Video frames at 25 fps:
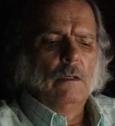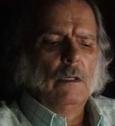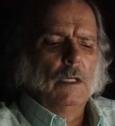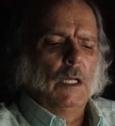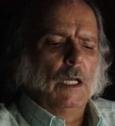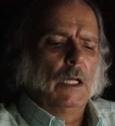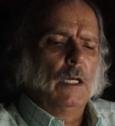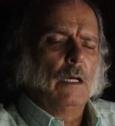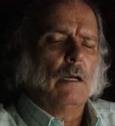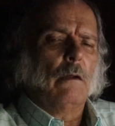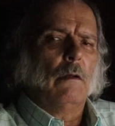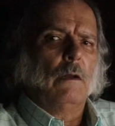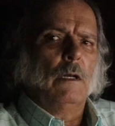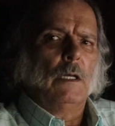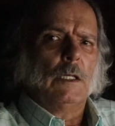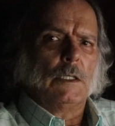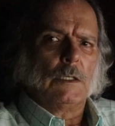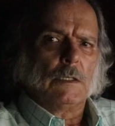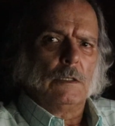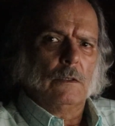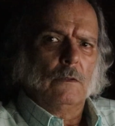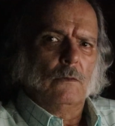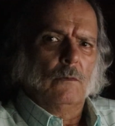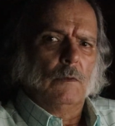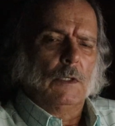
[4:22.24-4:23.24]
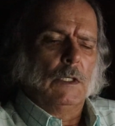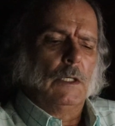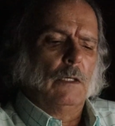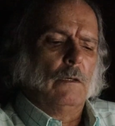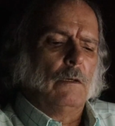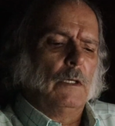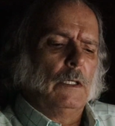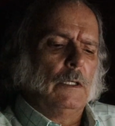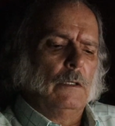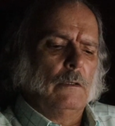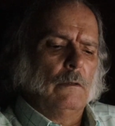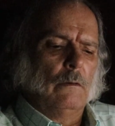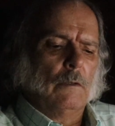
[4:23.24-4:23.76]
And I listened one
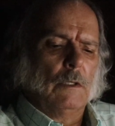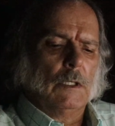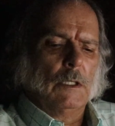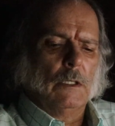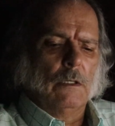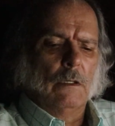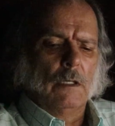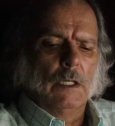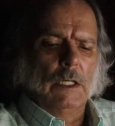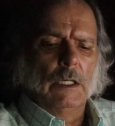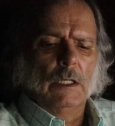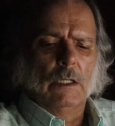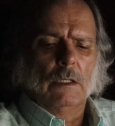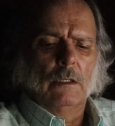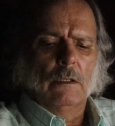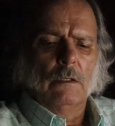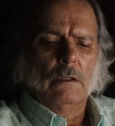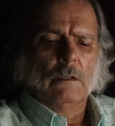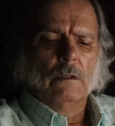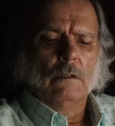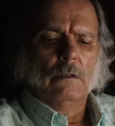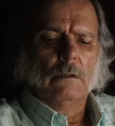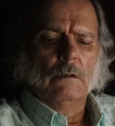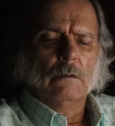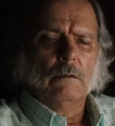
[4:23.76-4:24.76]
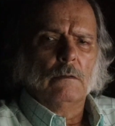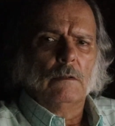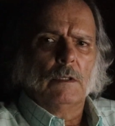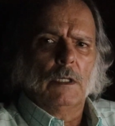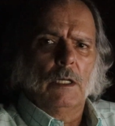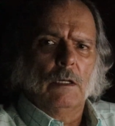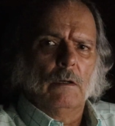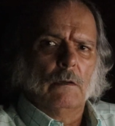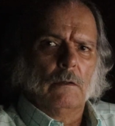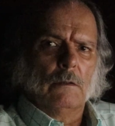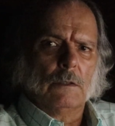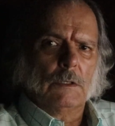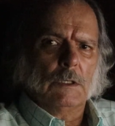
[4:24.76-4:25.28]
night to a guy and they
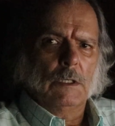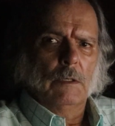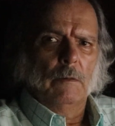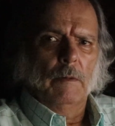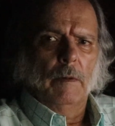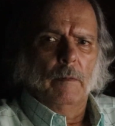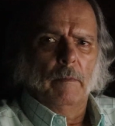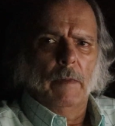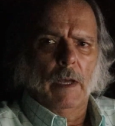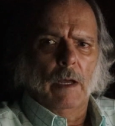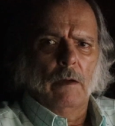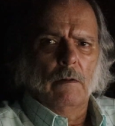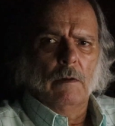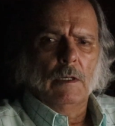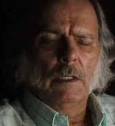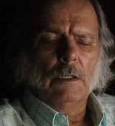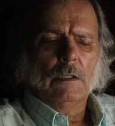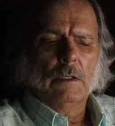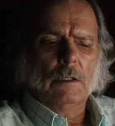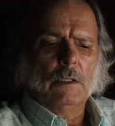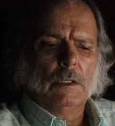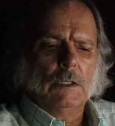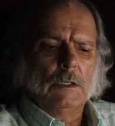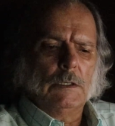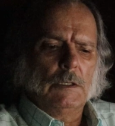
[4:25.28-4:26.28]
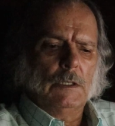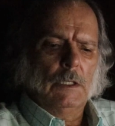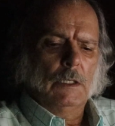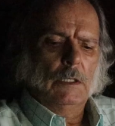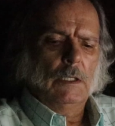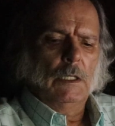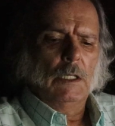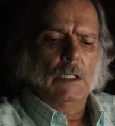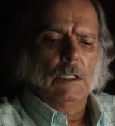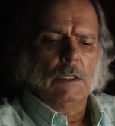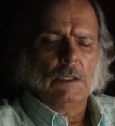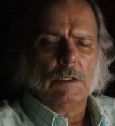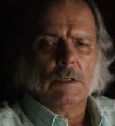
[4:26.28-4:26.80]
asked him about it, and he said
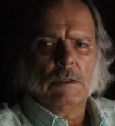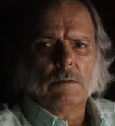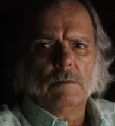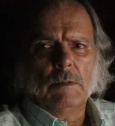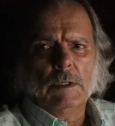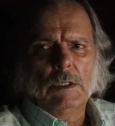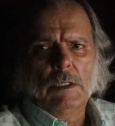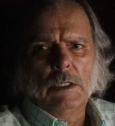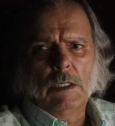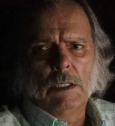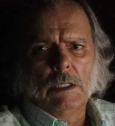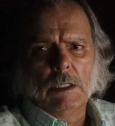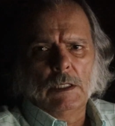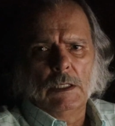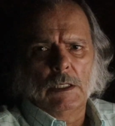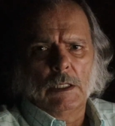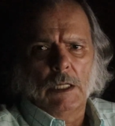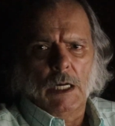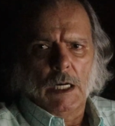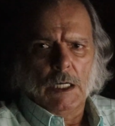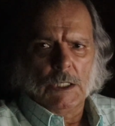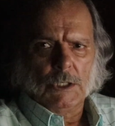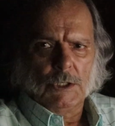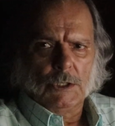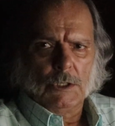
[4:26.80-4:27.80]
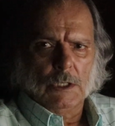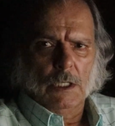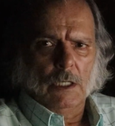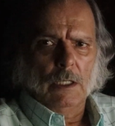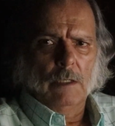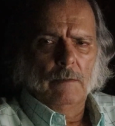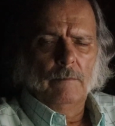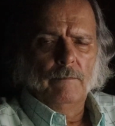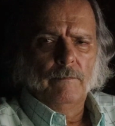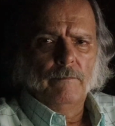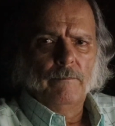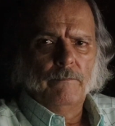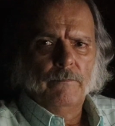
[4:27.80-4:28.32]
yes, but here in Russia
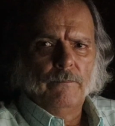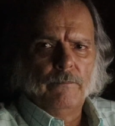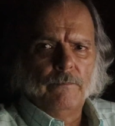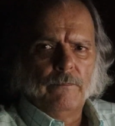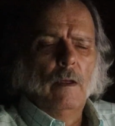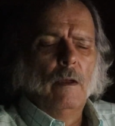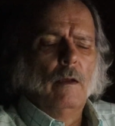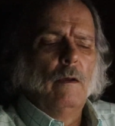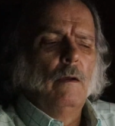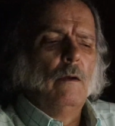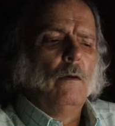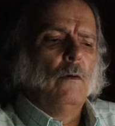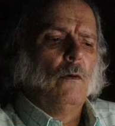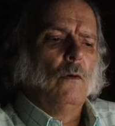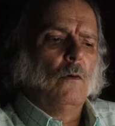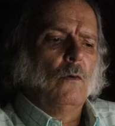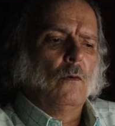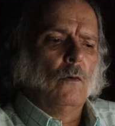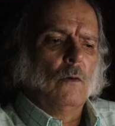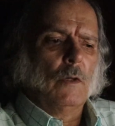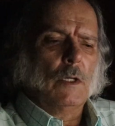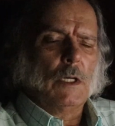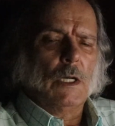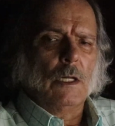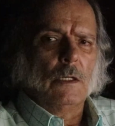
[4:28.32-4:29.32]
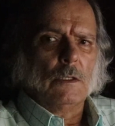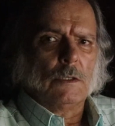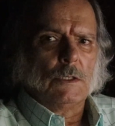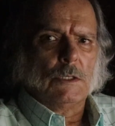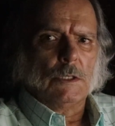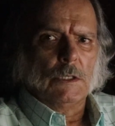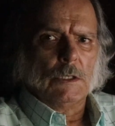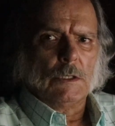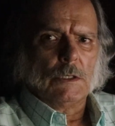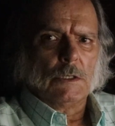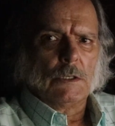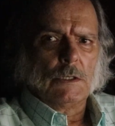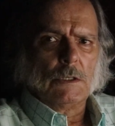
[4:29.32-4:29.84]
all
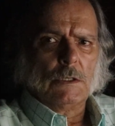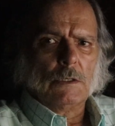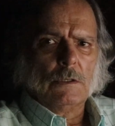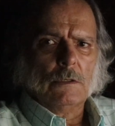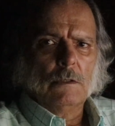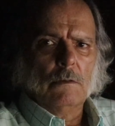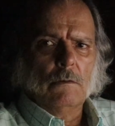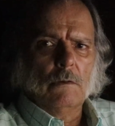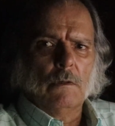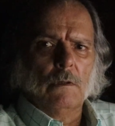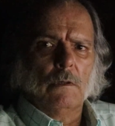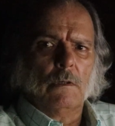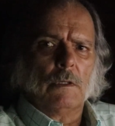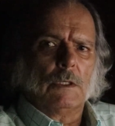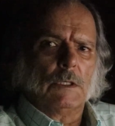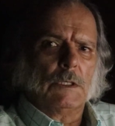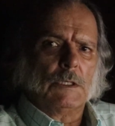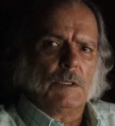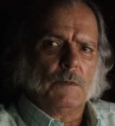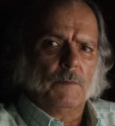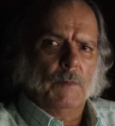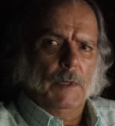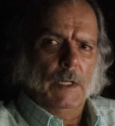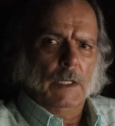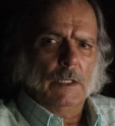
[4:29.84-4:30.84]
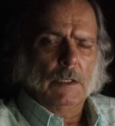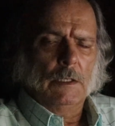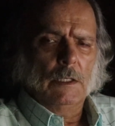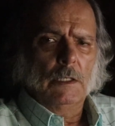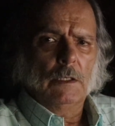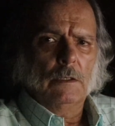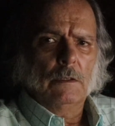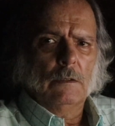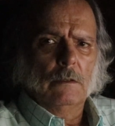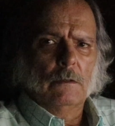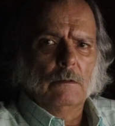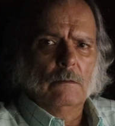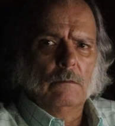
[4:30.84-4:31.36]
cultures are
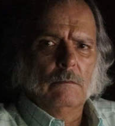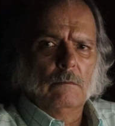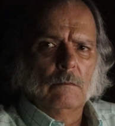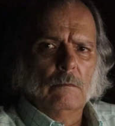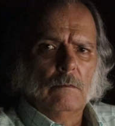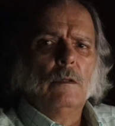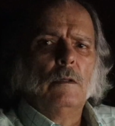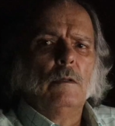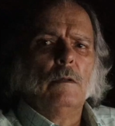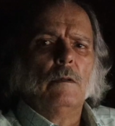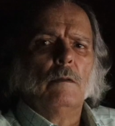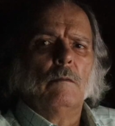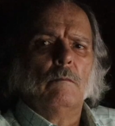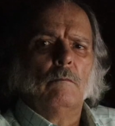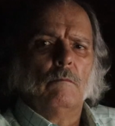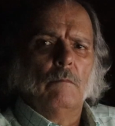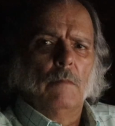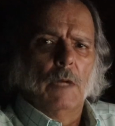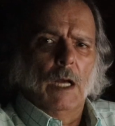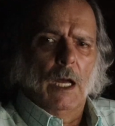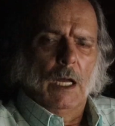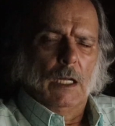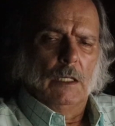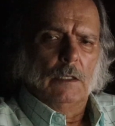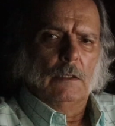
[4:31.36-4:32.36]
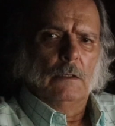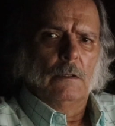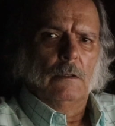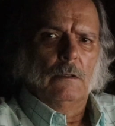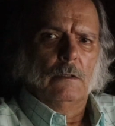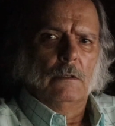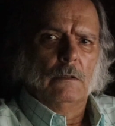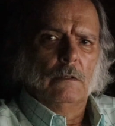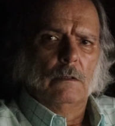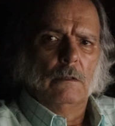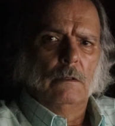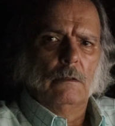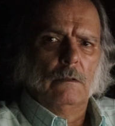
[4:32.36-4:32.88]
respected, but
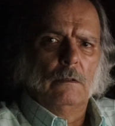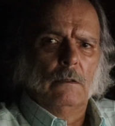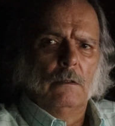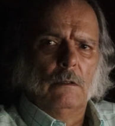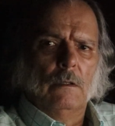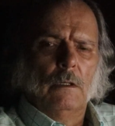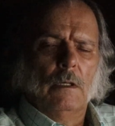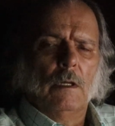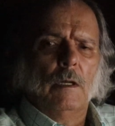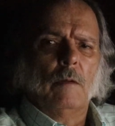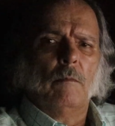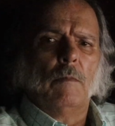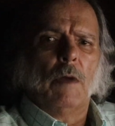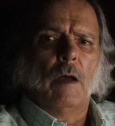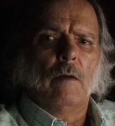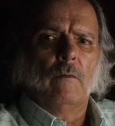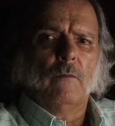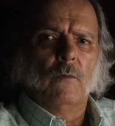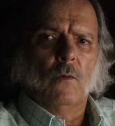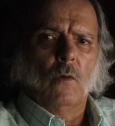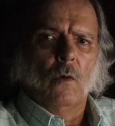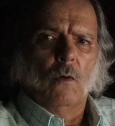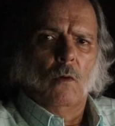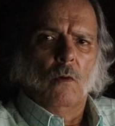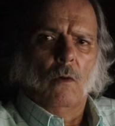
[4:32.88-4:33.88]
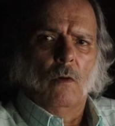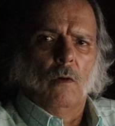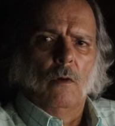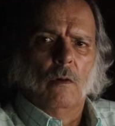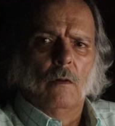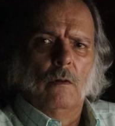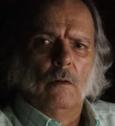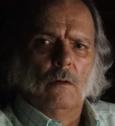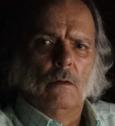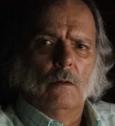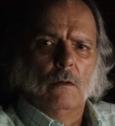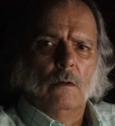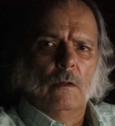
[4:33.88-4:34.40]
above all
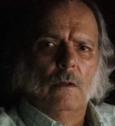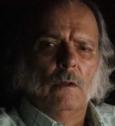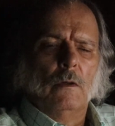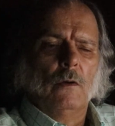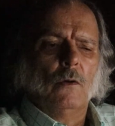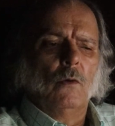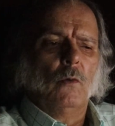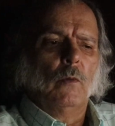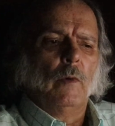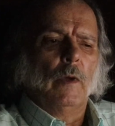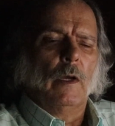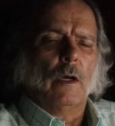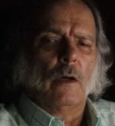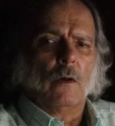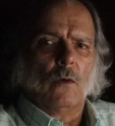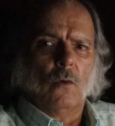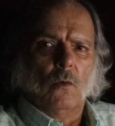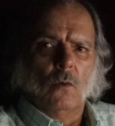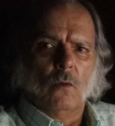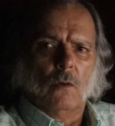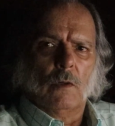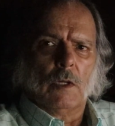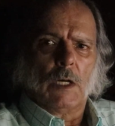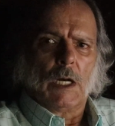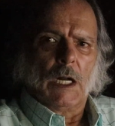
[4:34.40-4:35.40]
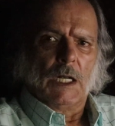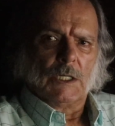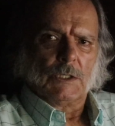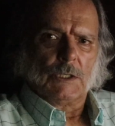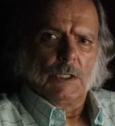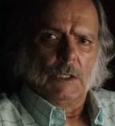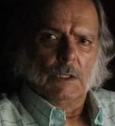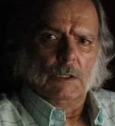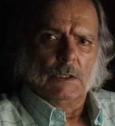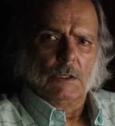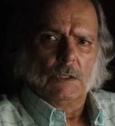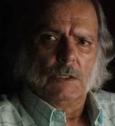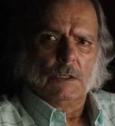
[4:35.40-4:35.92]
we are all
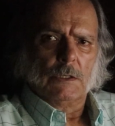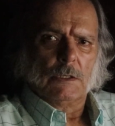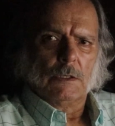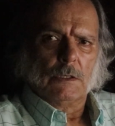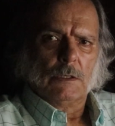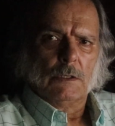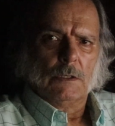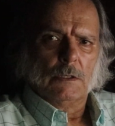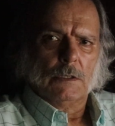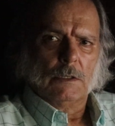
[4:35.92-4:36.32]
Russians.